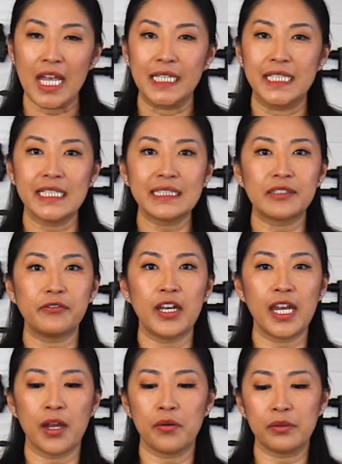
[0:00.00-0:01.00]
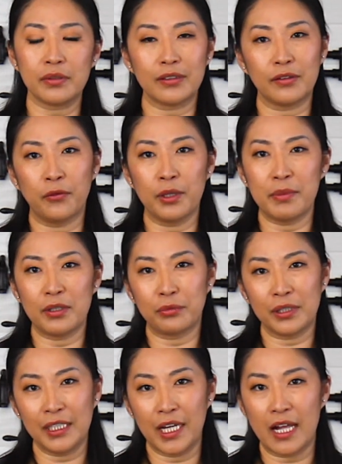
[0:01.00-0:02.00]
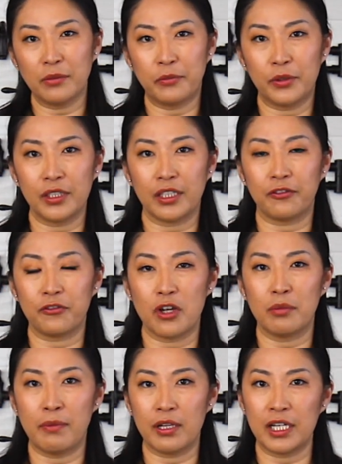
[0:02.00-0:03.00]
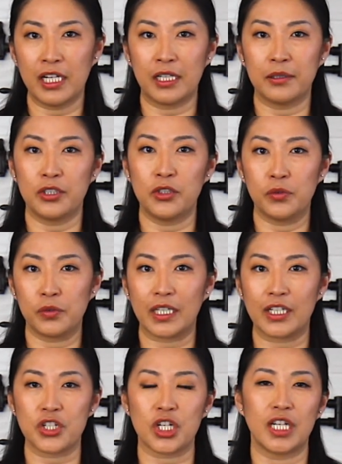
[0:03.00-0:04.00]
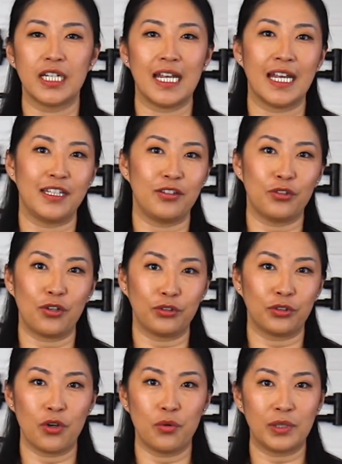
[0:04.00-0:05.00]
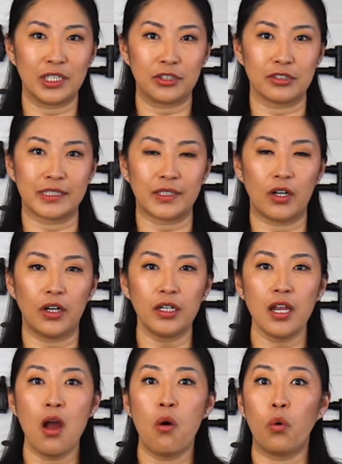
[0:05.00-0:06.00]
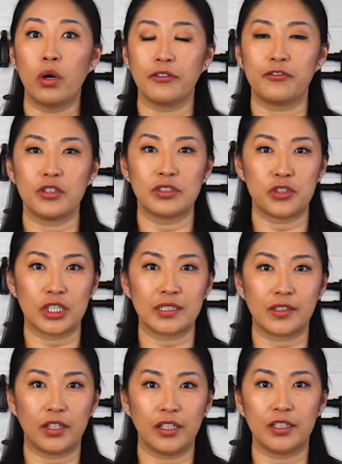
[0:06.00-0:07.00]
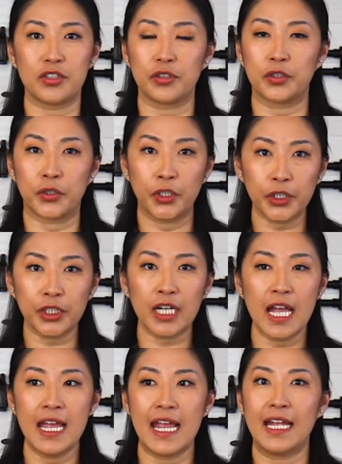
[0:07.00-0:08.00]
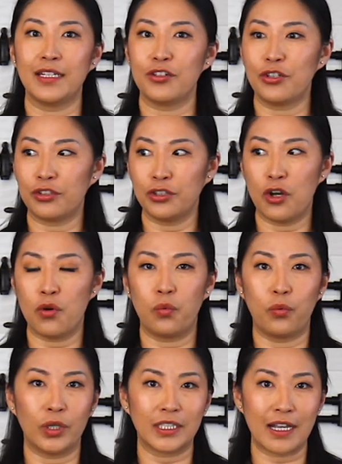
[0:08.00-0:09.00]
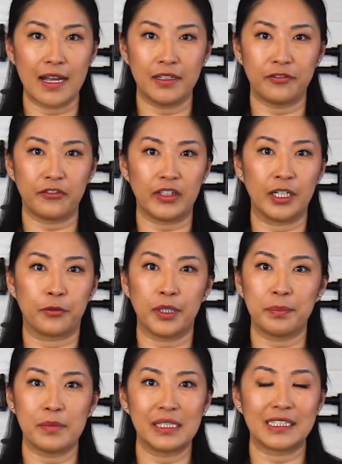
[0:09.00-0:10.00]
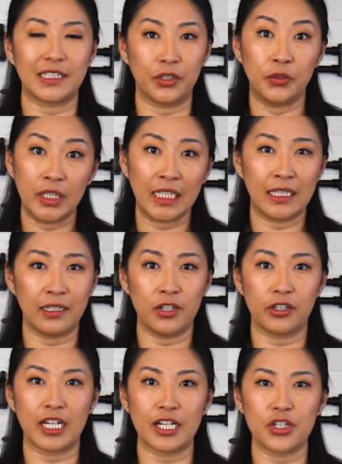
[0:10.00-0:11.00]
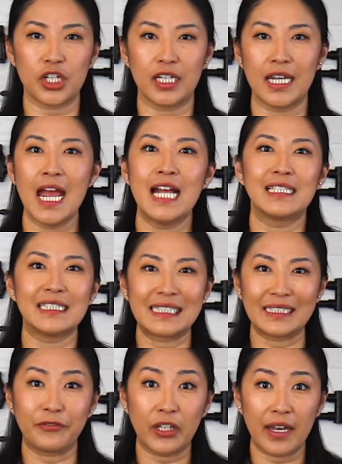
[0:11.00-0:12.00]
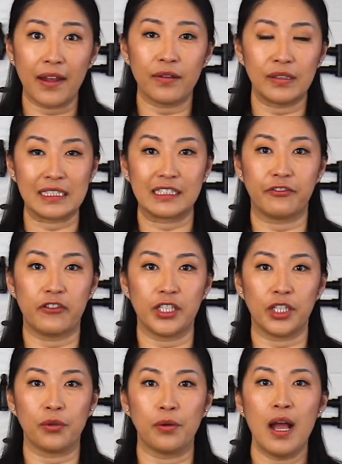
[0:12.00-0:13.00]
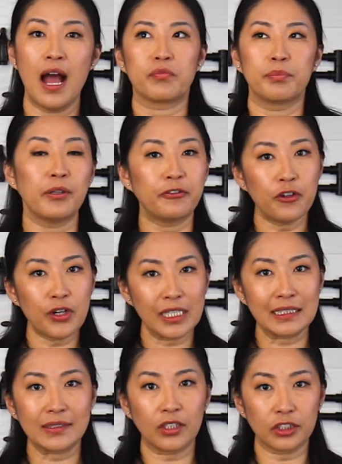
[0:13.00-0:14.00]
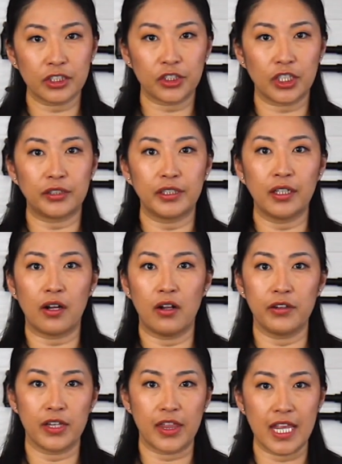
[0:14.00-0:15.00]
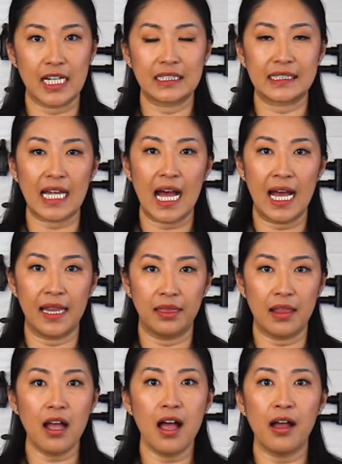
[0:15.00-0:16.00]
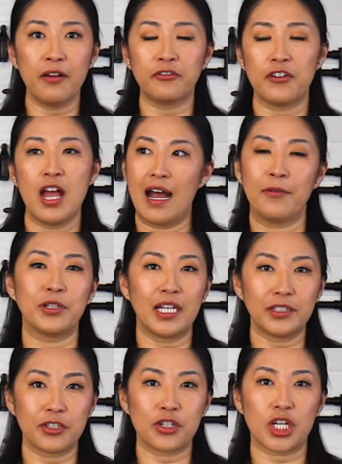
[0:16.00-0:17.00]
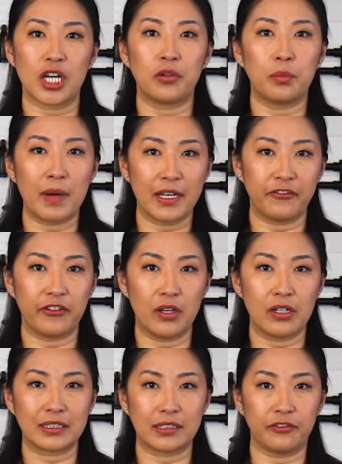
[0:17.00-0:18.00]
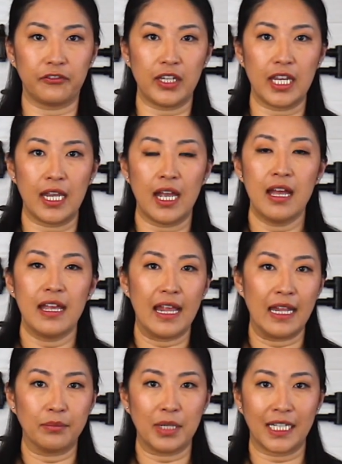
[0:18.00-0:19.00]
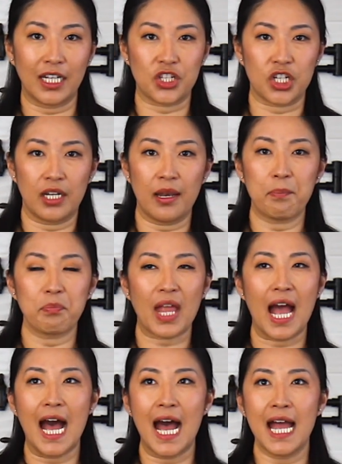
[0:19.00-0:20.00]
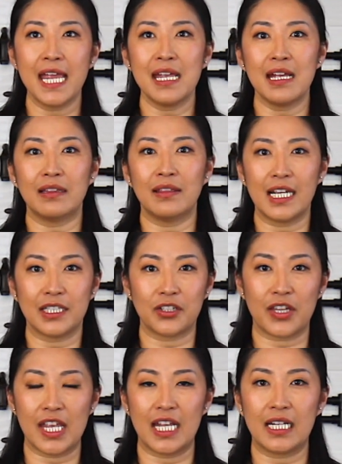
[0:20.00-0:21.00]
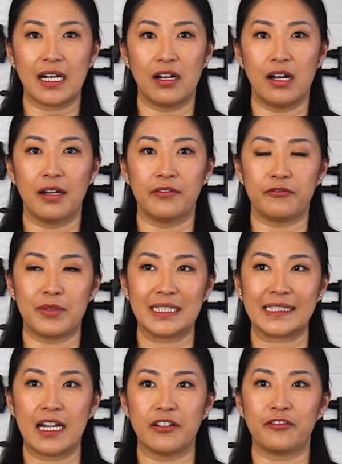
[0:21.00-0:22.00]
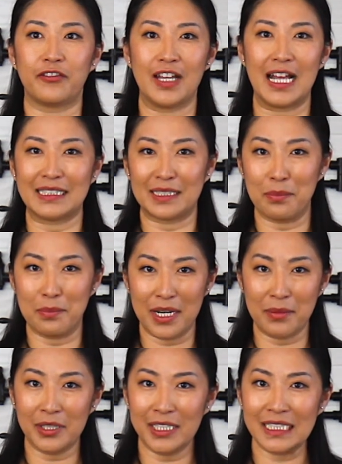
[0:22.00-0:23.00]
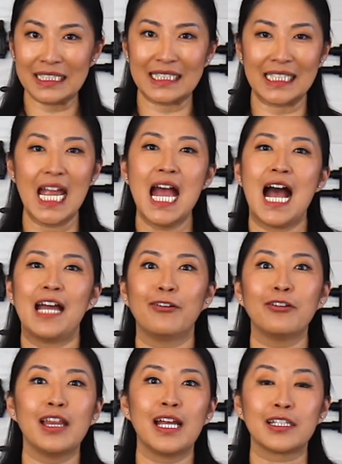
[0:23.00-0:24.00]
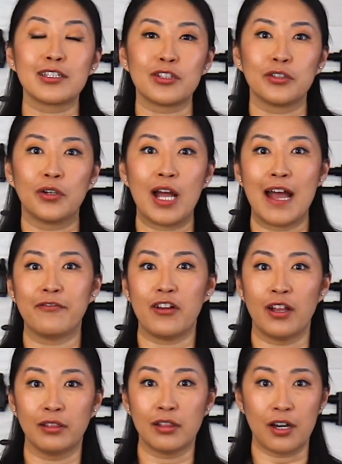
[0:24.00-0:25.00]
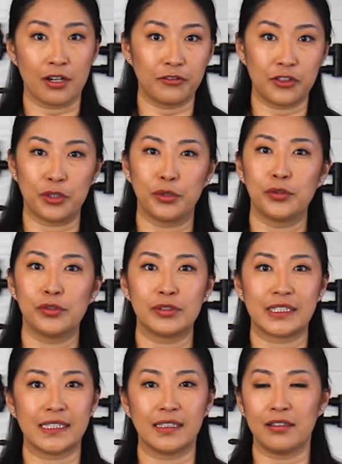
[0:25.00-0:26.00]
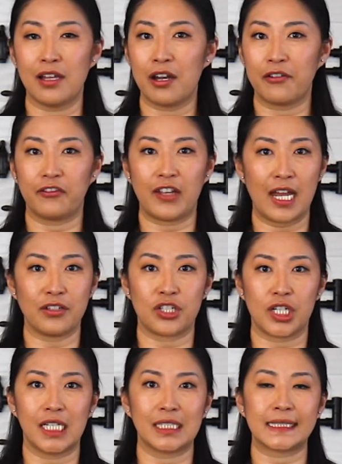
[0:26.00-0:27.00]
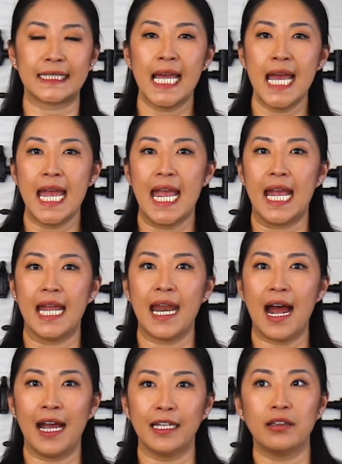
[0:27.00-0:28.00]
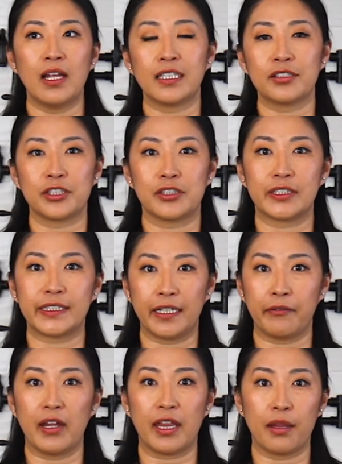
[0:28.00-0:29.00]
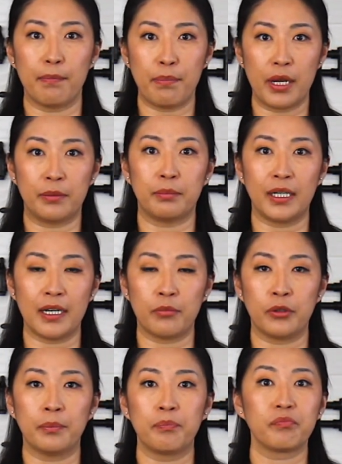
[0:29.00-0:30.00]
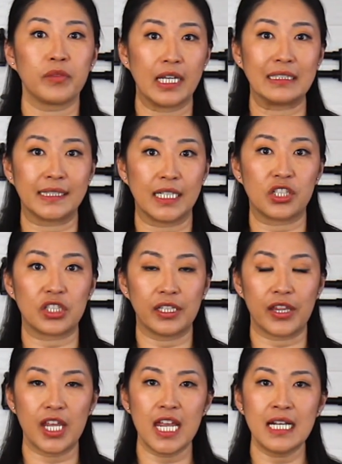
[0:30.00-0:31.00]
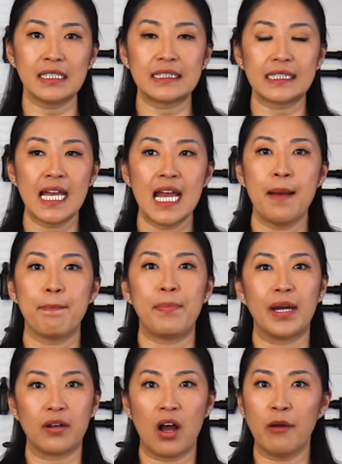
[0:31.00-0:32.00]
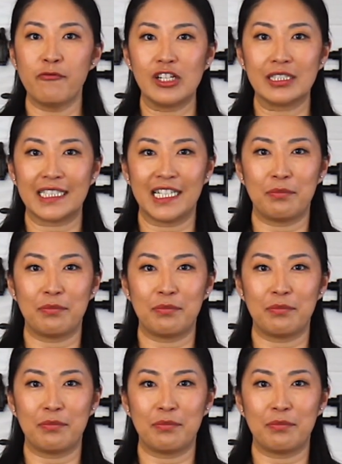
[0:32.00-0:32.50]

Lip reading: This video will be really helpful if you're building a new kitchen and you don't know where to start, or if you're just starting to cook and you don't know what kind of equipment you need in your kitchen. This video is for you. Before I start sharing all the things I love, I would like to share my philosophy in my kitchen. I like to think of myself as a minimalist. I don't like to have a lot of tools and a lot of gadgets, and I'd like to stick with the bare minimum essential things. But obviously,